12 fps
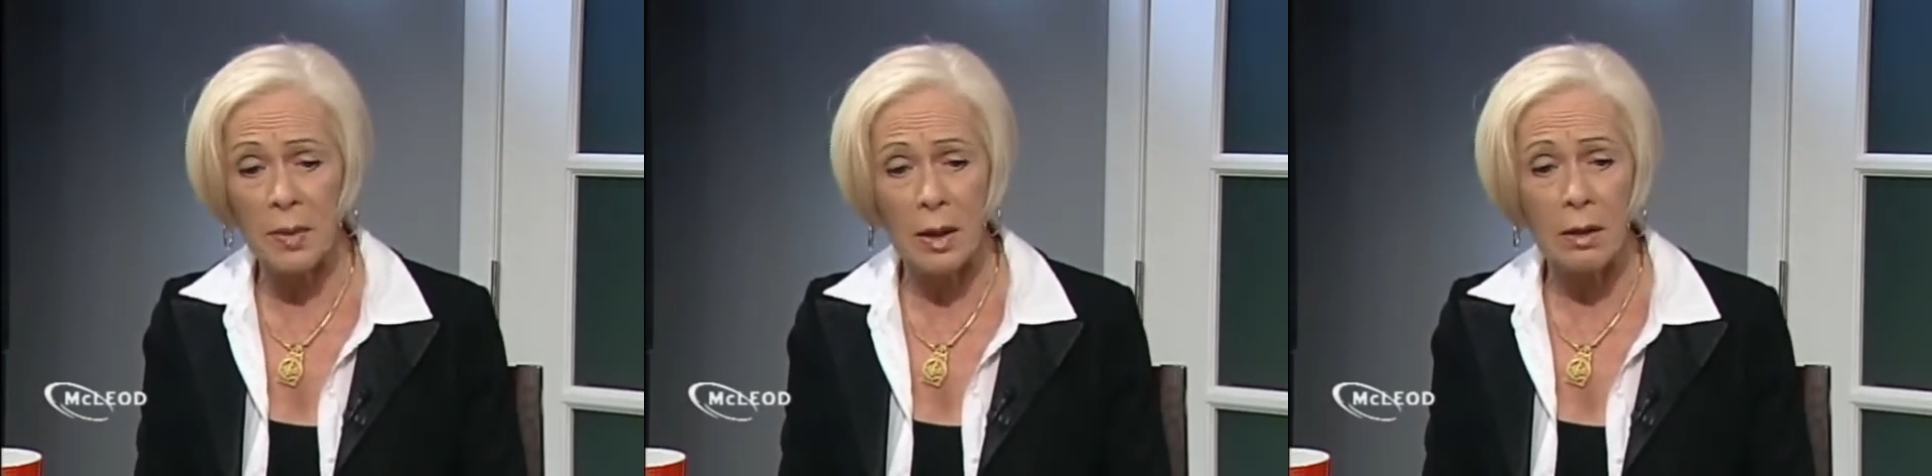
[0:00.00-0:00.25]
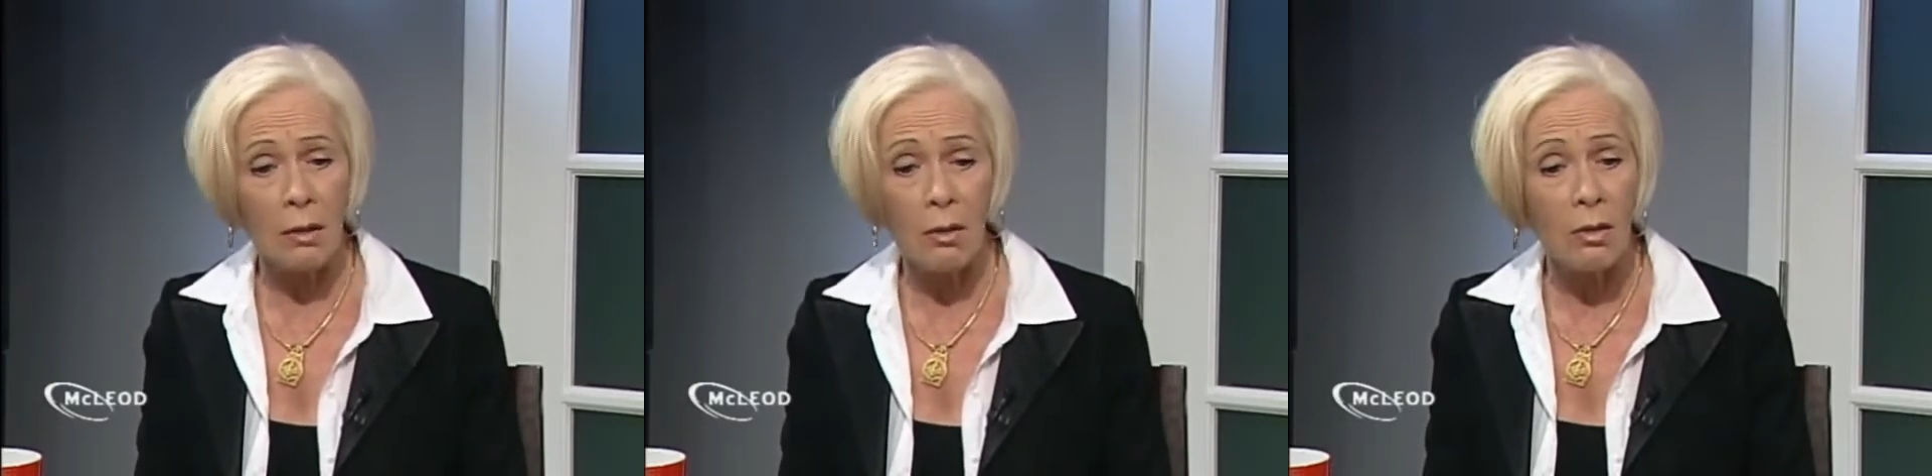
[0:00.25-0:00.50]

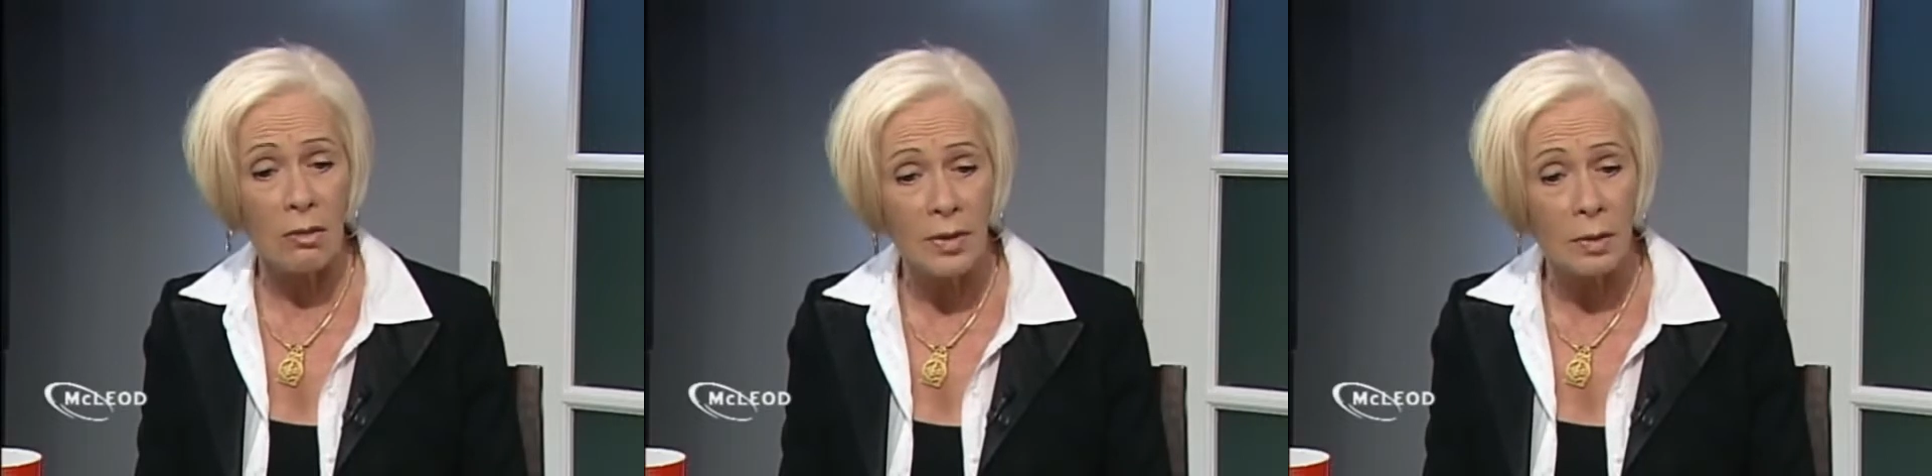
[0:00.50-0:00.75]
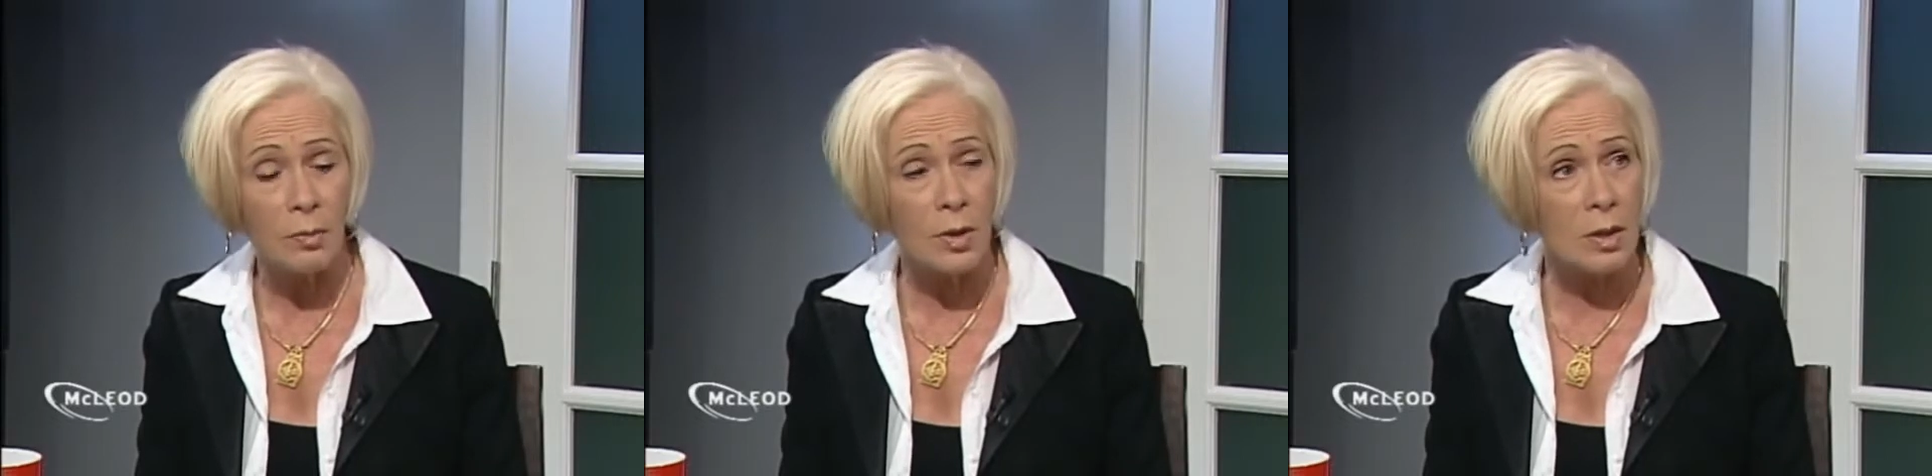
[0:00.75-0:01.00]
paying all of
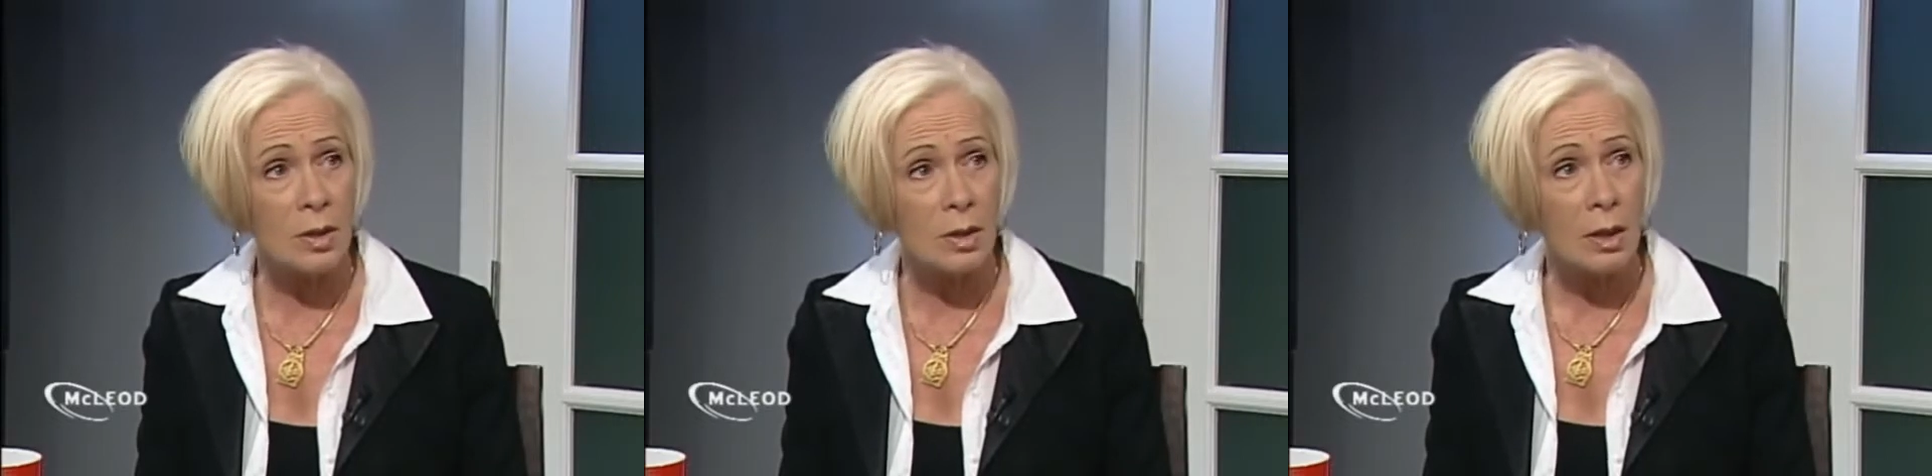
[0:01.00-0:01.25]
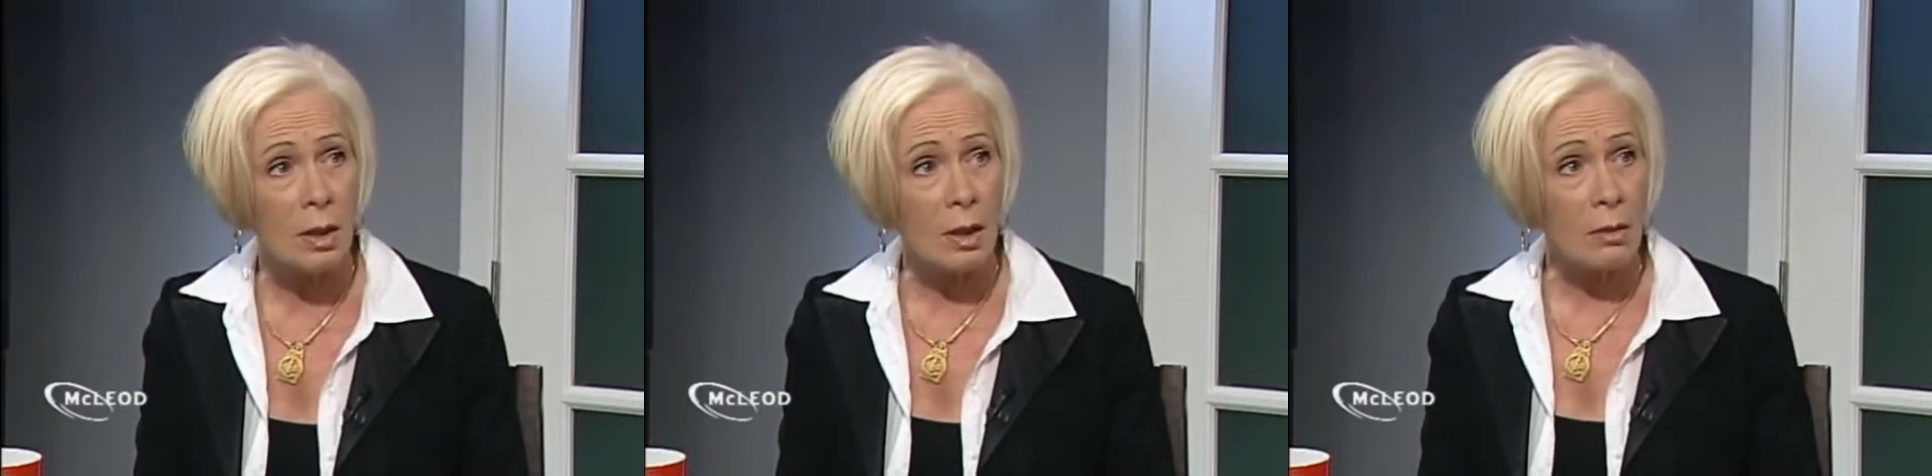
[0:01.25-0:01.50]
it, but this,